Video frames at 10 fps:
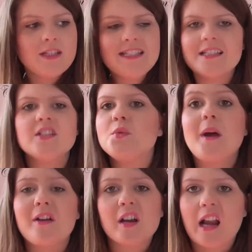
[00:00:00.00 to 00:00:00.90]
you need
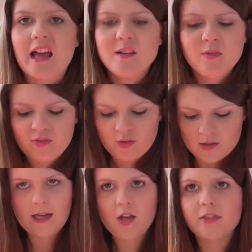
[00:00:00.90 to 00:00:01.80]
underwear in life.
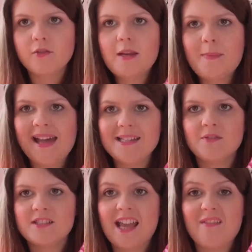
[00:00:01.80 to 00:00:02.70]
I got three
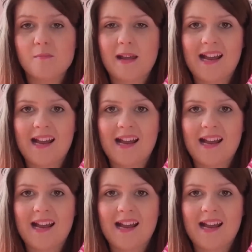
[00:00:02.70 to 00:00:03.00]
pairs for seven